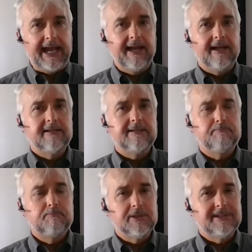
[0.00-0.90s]
and
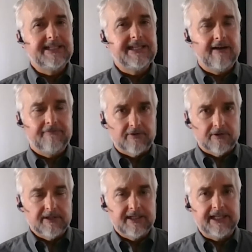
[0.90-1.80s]
put the
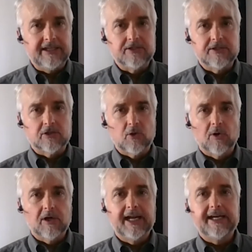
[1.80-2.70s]
effort into
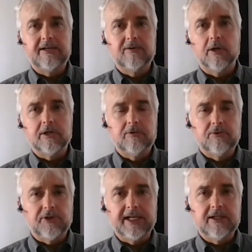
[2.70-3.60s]
correlating what you
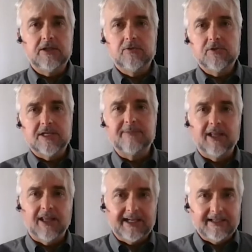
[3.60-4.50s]
think you
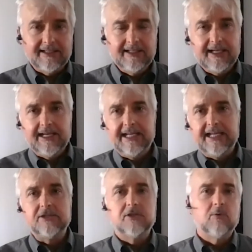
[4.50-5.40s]
simulated
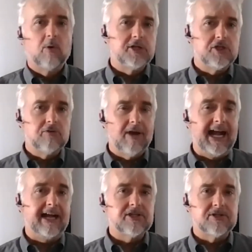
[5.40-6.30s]
into what you
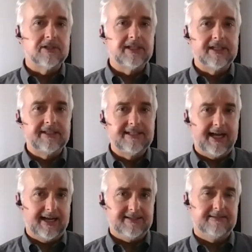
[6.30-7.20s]
actually
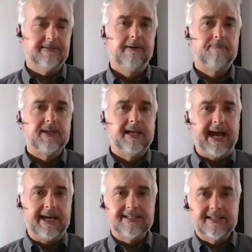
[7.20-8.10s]
test.
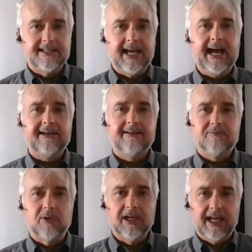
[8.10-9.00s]
And it's that
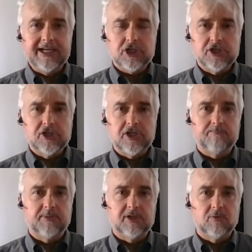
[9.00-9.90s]

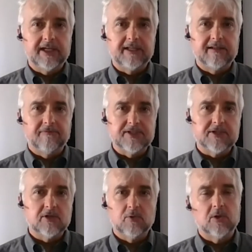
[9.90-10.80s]
relationship between the
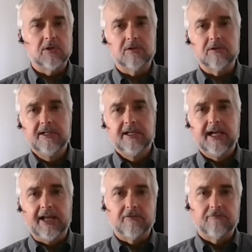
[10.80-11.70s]
physical world
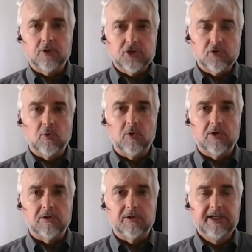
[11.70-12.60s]
and the virtual
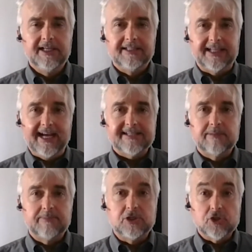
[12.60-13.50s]
world that has
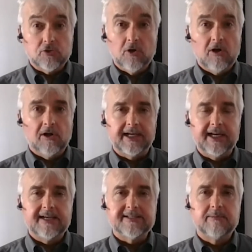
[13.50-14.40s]
to be strong
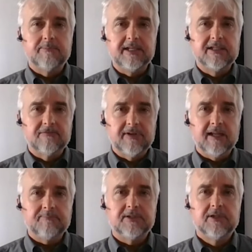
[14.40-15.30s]
and it has to be
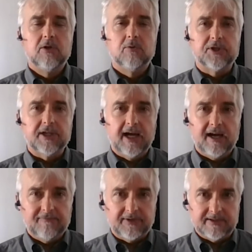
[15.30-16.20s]
developed with
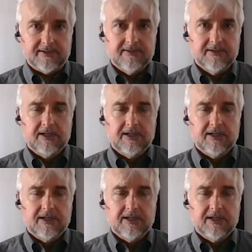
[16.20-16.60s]
confidence.